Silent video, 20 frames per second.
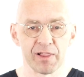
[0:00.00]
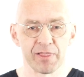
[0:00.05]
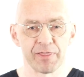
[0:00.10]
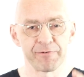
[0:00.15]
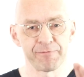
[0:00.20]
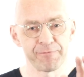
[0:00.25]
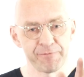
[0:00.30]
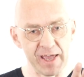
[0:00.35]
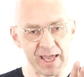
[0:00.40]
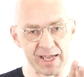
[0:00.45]
The
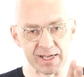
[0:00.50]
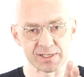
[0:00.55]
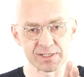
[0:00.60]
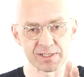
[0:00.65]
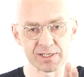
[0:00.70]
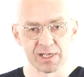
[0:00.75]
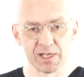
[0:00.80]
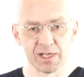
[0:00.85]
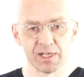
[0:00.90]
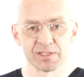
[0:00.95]

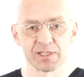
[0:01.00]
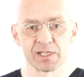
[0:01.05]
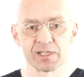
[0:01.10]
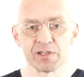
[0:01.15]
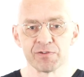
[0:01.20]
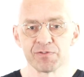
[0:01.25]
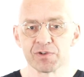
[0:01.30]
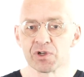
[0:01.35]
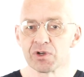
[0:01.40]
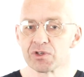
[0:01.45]
fact that
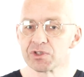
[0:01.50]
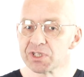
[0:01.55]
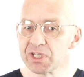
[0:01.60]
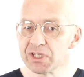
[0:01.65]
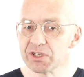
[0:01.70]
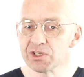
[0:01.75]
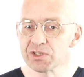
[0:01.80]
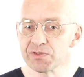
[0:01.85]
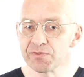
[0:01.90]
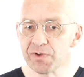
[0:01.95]
if a
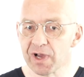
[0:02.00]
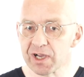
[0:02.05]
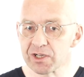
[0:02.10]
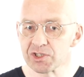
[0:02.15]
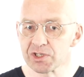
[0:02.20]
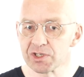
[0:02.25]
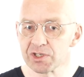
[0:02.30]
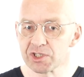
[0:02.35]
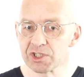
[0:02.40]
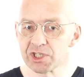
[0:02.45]
continuous
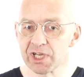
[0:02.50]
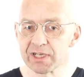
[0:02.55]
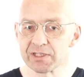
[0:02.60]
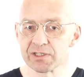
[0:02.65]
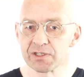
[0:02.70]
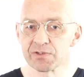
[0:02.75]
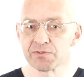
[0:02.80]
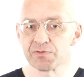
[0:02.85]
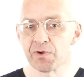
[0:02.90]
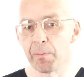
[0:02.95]
function
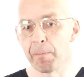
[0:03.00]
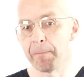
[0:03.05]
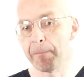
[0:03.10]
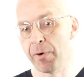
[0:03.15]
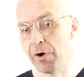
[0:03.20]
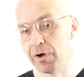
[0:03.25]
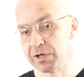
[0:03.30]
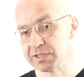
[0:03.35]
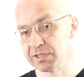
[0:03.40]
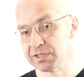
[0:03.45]
changes from
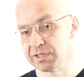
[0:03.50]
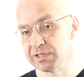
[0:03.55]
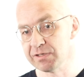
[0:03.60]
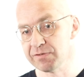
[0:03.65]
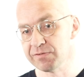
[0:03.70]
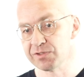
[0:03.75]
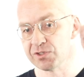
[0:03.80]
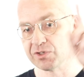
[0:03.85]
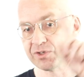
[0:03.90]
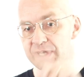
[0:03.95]

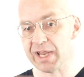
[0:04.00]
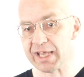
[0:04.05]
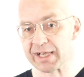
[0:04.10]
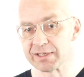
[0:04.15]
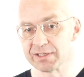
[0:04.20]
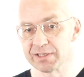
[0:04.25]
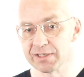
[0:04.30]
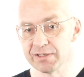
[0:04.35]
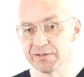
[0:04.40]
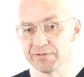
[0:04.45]
positive to
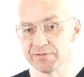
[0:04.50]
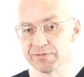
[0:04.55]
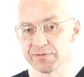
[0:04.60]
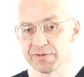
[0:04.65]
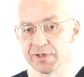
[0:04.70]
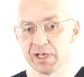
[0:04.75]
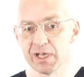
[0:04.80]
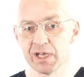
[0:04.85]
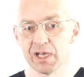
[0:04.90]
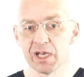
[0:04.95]
negative,
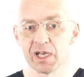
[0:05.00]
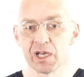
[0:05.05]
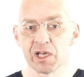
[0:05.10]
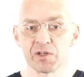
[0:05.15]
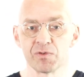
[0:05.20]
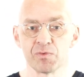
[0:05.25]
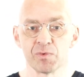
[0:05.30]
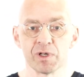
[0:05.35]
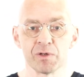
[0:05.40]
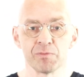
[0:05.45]

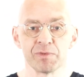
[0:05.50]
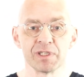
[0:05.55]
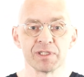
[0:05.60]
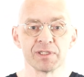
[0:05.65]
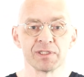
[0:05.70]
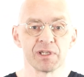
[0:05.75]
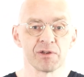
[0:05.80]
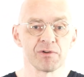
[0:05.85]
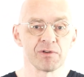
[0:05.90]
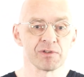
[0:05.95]
it will be
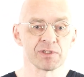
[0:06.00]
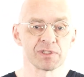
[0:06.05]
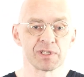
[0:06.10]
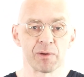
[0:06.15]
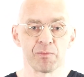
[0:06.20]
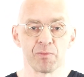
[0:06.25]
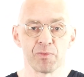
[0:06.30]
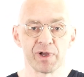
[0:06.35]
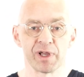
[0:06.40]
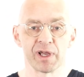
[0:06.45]
zero
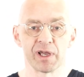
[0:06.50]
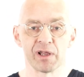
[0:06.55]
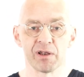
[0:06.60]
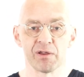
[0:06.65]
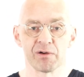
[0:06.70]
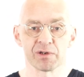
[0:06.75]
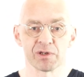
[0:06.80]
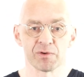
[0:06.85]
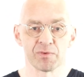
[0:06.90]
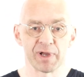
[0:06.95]
somewhere
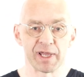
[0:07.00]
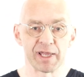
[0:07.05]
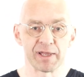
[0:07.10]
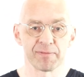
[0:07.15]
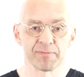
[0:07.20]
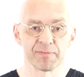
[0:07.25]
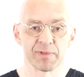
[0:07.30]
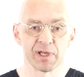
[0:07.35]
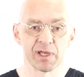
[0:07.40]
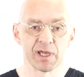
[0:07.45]
along the way.
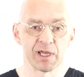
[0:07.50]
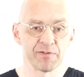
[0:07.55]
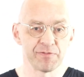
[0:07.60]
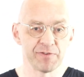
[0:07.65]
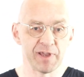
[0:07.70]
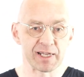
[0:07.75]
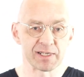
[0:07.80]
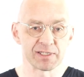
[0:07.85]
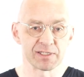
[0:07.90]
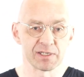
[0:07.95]
In
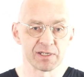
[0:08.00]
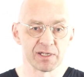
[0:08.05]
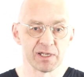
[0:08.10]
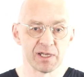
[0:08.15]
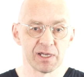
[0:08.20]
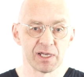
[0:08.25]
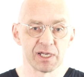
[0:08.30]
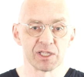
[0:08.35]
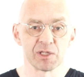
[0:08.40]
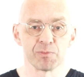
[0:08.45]
fact,
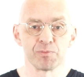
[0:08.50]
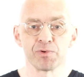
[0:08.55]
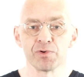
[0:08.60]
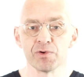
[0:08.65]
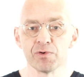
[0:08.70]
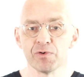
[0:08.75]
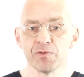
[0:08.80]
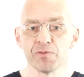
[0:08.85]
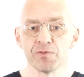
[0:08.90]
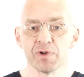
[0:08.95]
in the
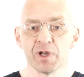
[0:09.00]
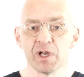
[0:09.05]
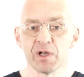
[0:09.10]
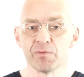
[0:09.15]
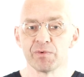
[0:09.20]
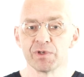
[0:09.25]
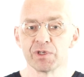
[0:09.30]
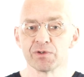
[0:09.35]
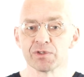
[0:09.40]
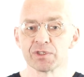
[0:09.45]
proof,
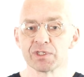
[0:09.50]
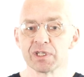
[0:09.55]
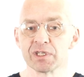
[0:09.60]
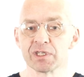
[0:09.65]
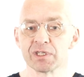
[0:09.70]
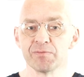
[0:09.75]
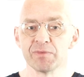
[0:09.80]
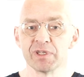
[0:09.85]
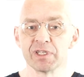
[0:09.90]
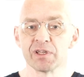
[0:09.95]
we use the
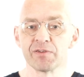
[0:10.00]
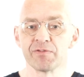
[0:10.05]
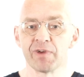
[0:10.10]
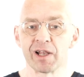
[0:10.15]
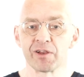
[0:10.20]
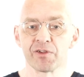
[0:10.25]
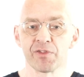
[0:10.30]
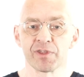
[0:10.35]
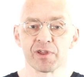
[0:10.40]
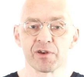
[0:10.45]
intermediate
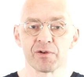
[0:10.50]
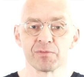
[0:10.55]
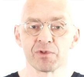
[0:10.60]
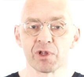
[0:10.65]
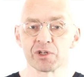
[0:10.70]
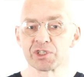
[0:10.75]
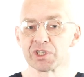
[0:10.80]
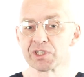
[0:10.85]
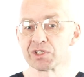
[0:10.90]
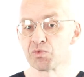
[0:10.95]
value theorem
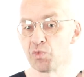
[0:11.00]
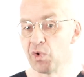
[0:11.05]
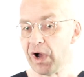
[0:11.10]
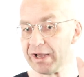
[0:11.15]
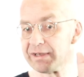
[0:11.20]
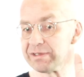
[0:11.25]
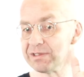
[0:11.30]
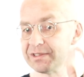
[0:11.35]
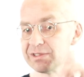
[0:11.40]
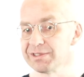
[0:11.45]
not just
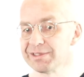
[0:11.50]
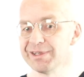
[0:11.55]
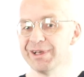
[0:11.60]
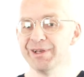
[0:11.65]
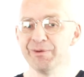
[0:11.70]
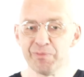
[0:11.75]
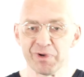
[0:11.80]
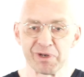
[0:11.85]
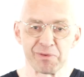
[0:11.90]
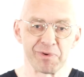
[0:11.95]
once,
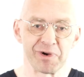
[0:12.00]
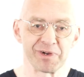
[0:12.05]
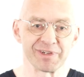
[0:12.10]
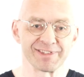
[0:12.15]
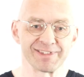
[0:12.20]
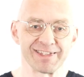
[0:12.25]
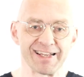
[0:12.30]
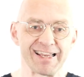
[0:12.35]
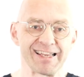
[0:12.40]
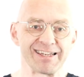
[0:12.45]
but about a
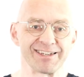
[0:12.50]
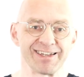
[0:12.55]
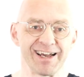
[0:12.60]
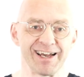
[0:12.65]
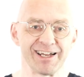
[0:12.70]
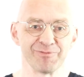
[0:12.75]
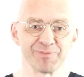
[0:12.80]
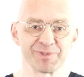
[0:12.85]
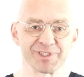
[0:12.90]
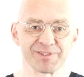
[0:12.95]
zillion
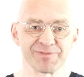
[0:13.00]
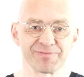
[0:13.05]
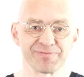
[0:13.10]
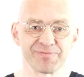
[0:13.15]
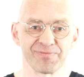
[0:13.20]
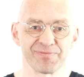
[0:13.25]
times.